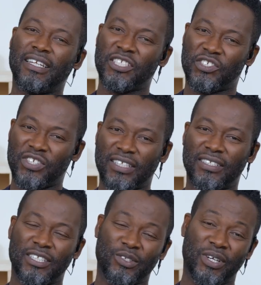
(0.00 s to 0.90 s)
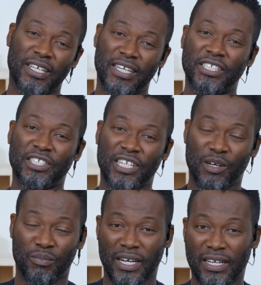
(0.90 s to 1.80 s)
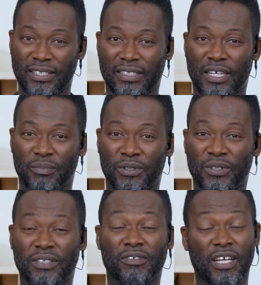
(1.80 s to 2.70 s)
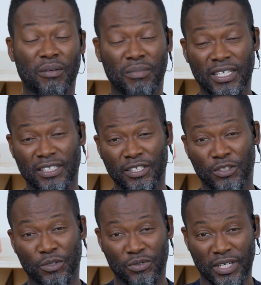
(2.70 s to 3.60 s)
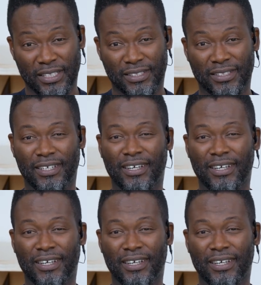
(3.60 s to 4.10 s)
distracting us or engaging our minds, because even our minds need to rest.